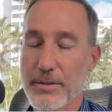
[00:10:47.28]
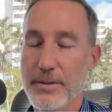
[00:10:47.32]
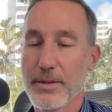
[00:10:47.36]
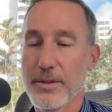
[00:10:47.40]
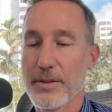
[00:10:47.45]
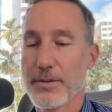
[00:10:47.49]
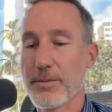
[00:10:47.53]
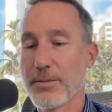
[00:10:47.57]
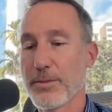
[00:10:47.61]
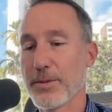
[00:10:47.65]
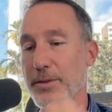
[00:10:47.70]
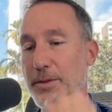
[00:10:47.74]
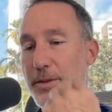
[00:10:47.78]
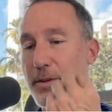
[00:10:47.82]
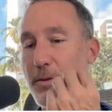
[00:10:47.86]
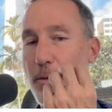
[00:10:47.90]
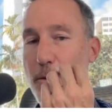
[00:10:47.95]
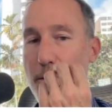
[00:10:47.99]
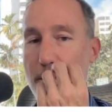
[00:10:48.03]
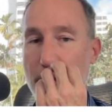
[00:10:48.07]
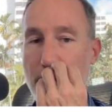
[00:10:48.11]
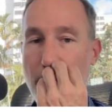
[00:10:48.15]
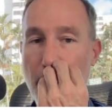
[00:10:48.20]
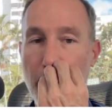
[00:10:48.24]
will of
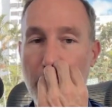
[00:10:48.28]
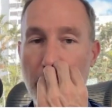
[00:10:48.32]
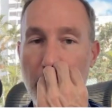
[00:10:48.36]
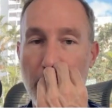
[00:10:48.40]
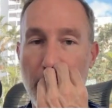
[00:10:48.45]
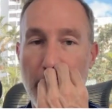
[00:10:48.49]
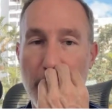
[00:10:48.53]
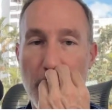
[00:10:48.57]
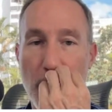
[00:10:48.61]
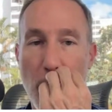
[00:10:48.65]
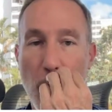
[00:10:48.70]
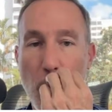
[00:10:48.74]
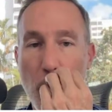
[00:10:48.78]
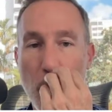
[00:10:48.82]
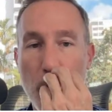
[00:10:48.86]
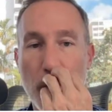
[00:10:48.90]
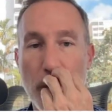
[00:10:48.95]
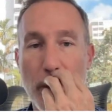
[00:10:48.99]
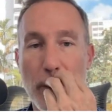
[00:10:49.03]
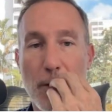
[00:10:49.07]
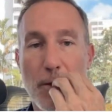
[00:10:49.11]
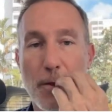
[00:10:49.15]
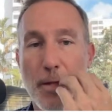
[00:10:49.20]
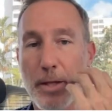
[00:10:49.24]
course tell you that the
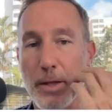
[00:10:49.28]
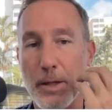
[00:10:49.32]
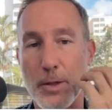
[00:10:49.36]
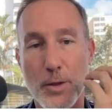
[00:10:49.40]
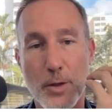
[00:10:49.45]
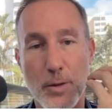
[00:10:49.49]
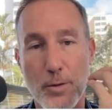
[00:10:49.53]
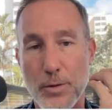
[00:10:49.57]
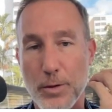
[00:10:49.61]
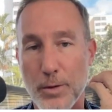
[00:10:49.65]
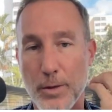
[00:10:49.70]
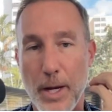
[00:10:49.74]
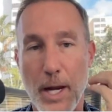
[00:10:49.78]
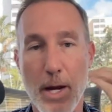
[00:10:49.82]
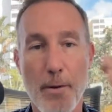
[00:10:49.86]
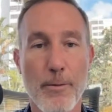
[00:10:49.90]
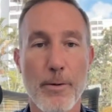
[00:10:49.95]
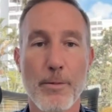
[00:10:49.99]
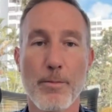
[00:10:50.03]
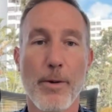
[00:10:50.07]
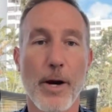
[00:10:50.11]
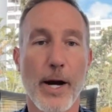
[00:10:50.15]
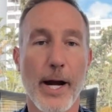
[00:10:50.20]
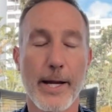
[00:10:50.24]
only thing that you should
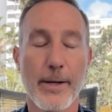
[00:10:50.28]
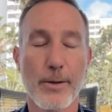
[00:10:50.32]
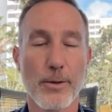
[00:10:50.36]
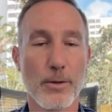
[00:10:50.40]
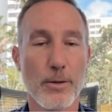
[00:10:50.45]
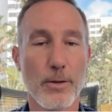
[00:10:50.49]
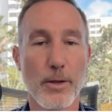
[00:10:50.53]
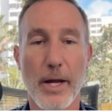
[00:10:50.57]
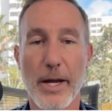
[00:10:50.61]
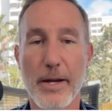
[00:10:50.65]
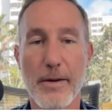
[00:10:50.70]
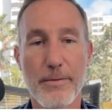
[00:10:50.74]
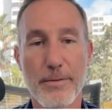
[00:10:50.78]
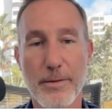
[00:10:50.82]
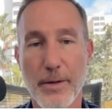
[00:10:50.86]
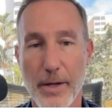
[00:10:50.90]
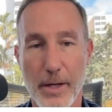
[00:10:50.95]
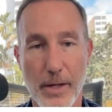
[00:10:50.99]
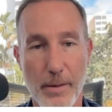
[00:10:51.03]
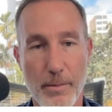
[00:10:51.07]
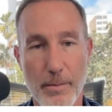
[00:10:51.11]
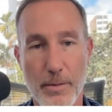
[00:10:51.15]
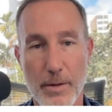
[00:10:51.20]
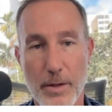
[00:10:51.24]
ever buy in your
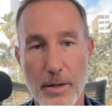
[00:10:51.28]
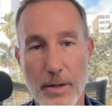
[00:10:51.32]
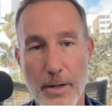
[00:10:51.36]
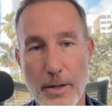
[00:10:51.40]
lifetime